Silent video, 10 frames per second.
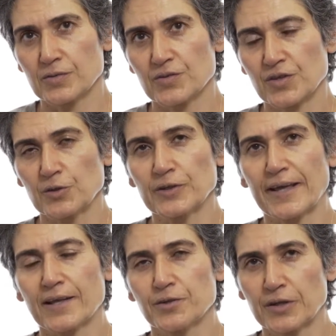signal
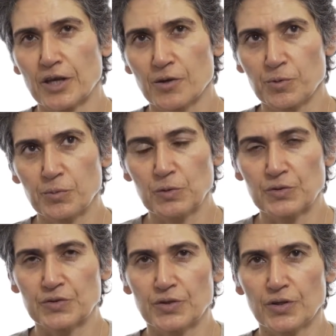gathering
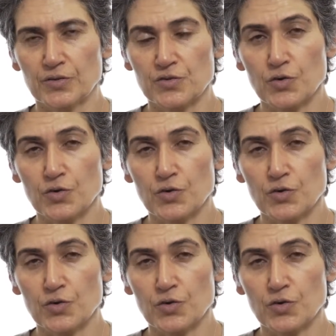capability. And